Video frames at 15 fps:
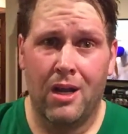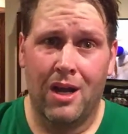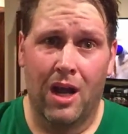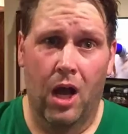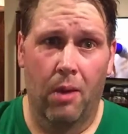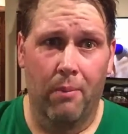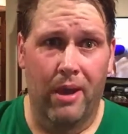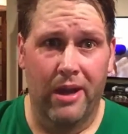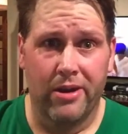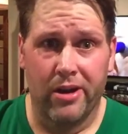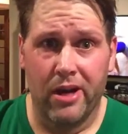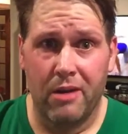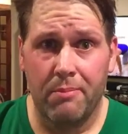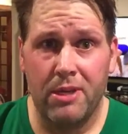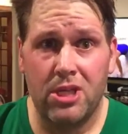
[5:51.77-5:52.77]
And you're
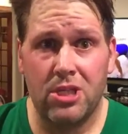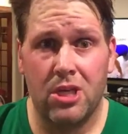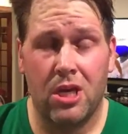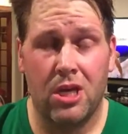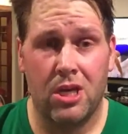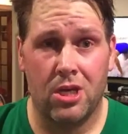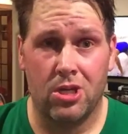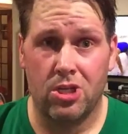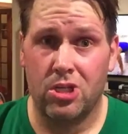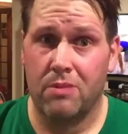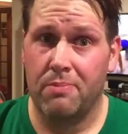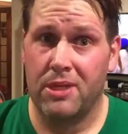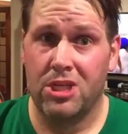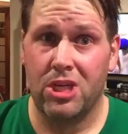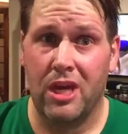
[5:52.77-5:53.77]
going to be, you
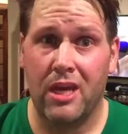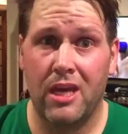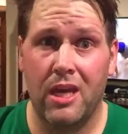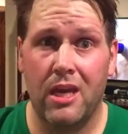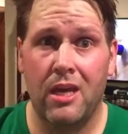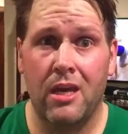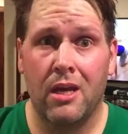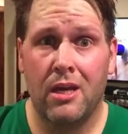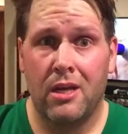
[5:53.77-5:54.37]
should be shaking.